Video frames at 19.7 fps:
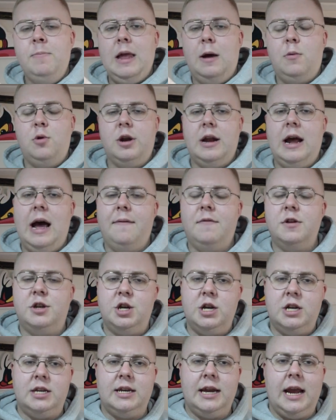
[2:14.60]
And we're going to have a
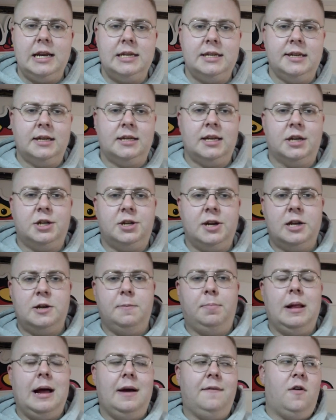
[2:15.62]
G T eighty-six that shares
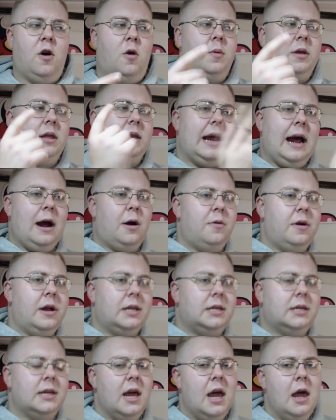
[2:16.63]
a platform with an
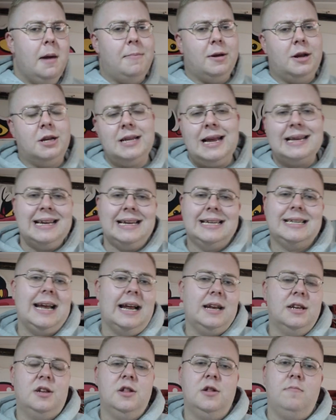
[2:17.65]
Auris? Because as it
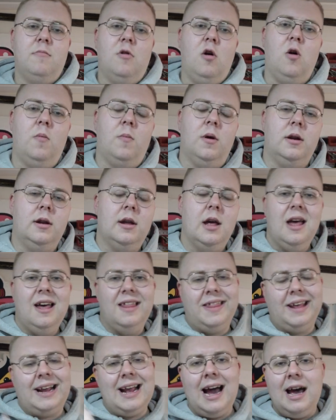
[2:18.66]
stands at the moment,
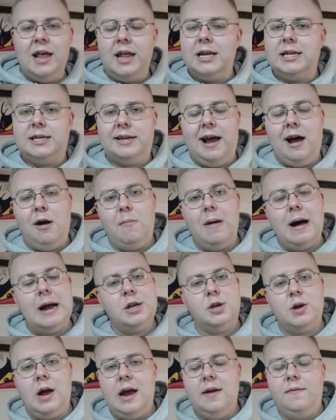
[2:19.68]
the car that's sat on my
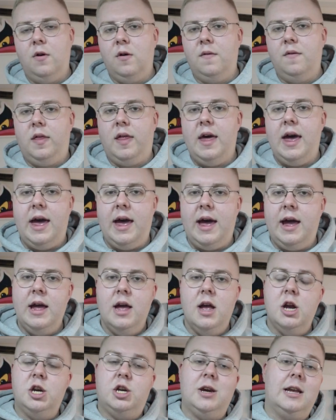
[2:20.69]
drive over there
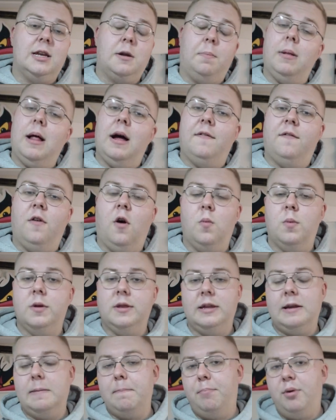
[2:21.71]
shares a platform
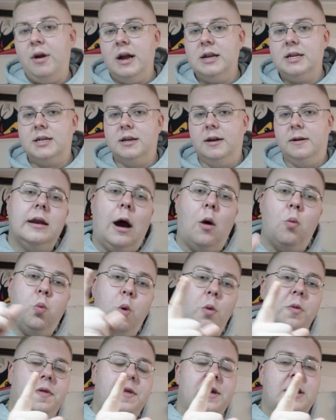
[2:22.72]
with the Impreza. Now
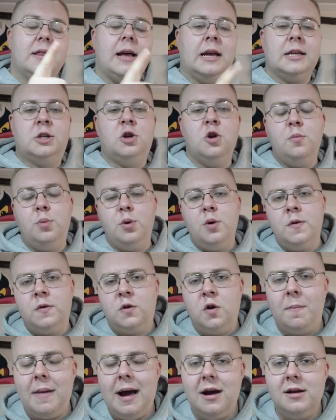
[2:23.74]
one thing that Subaru has
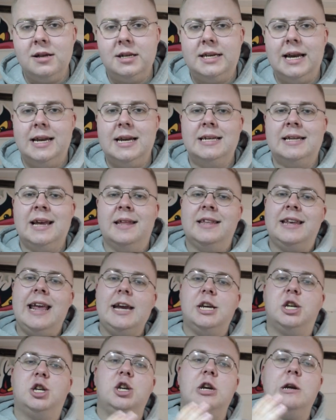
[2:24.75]
come out and said is that the
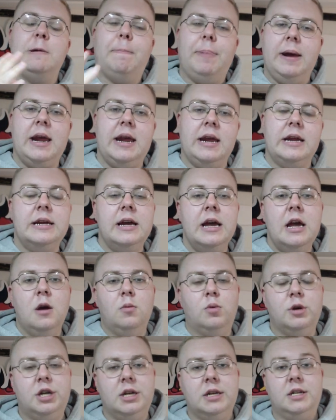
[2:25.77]
S G P,
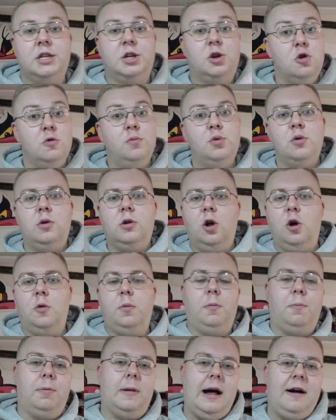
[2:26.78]
which is Subaru
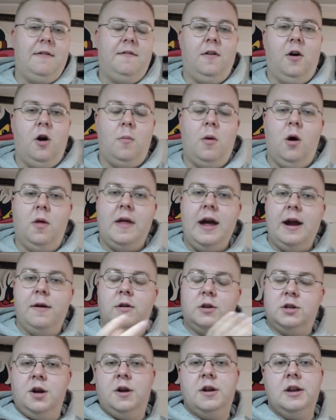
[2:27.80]
Global Platform, or their
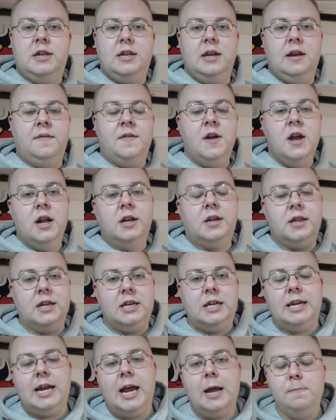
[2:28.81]
alternative to the
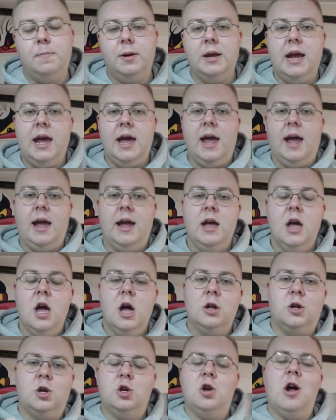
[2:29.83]
T M P A,
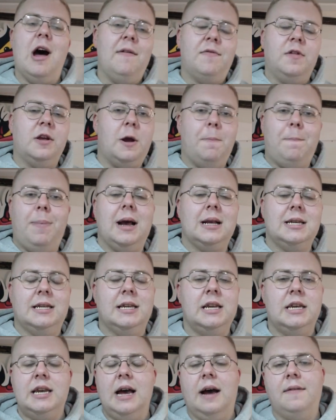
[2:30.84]
does not have the
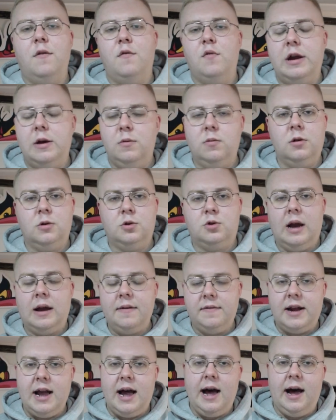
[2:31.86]
capacity to have a rear wheel
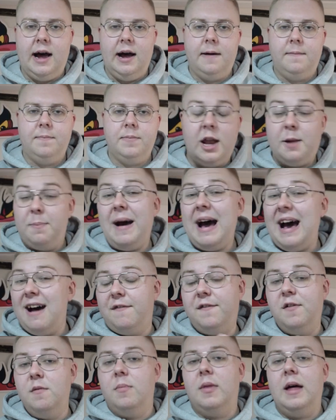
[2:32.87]
drive car. And
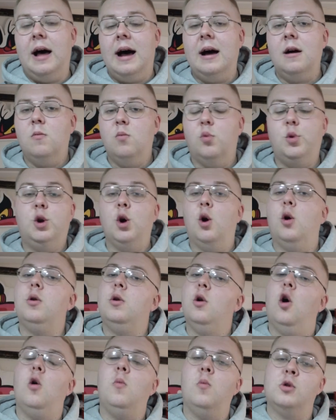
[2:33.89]
apart from that, we don't
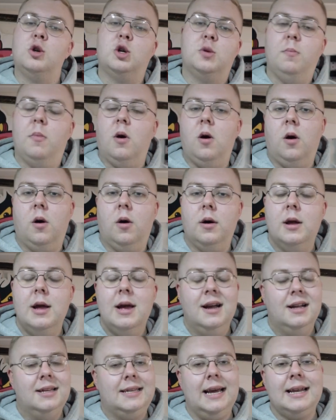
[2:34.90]
know much more.
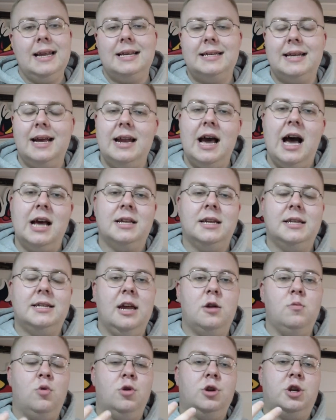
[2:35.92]
Tada San hasn't
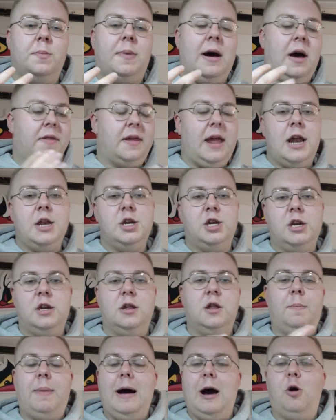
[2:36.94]
said much about the
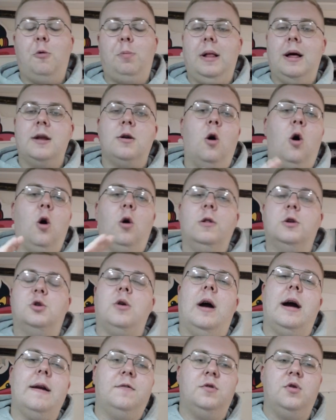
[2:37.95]
engine, the power plant or the
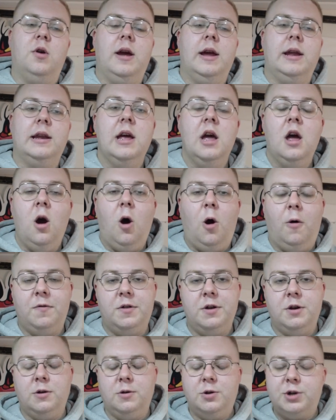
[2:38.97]
drivetrain of
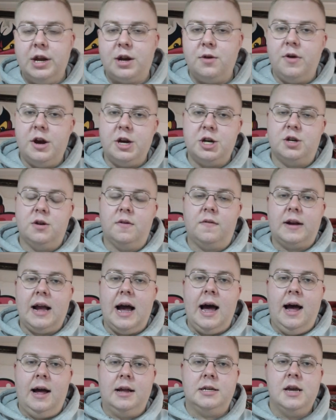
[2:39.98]
the new generation of
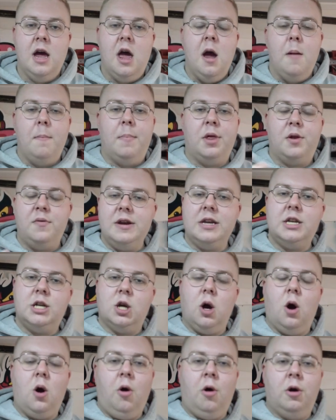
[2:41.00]
cars, but there is
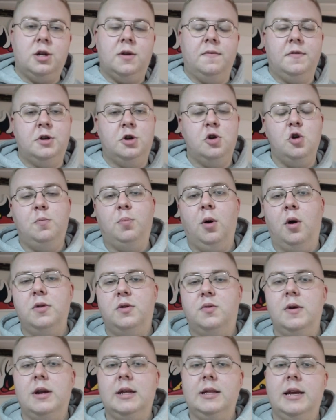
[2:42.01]
talks of a two
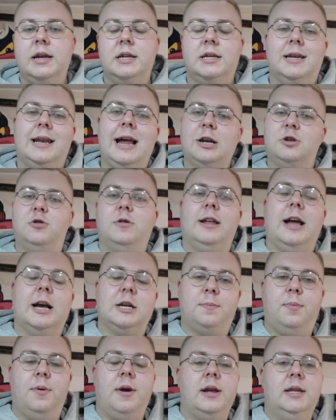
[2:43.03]
point three litre naturally
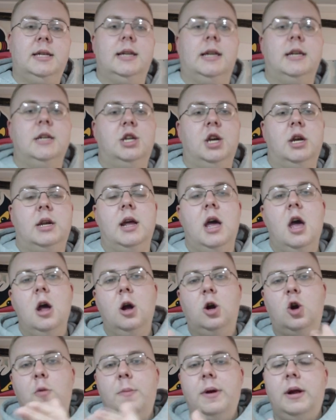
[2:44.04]
aspirated engine
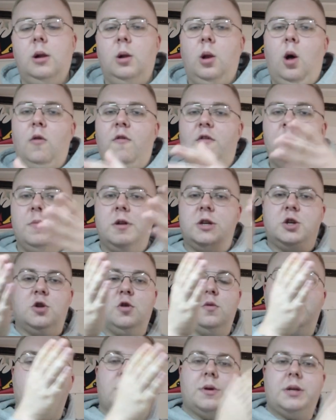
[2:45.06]
coming along from the
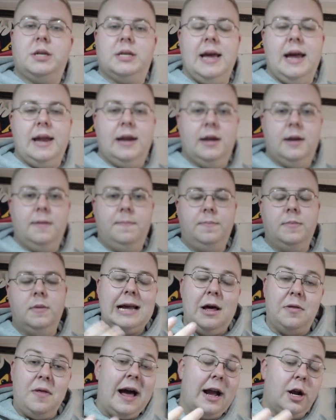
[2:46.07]
Subaru Ascent.
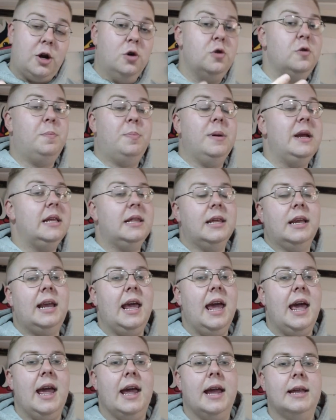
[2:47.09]
Now that could be the
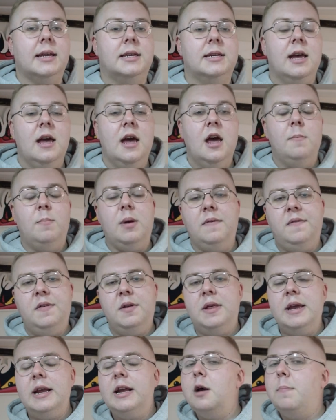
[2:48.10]
case, but if you
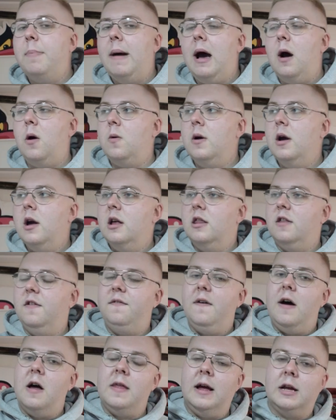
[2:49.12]
think about the
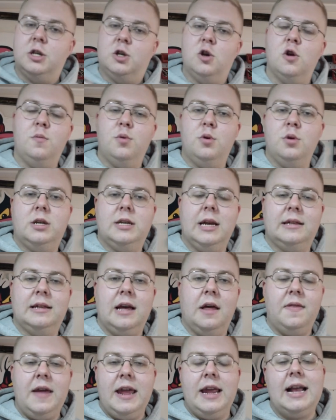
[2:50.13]
fact that Subaru said
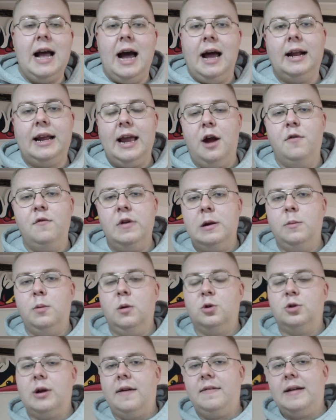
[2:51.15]
that they can't get a rear
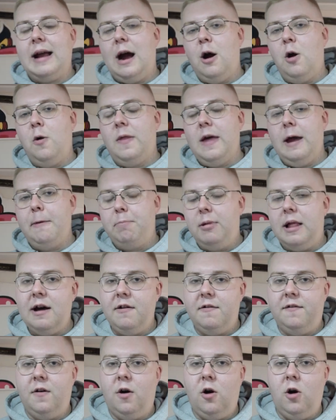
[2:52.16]
wheel drive car on their
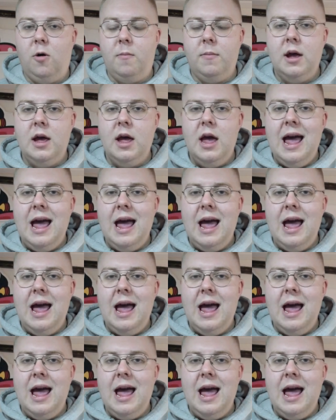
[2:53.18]
platform,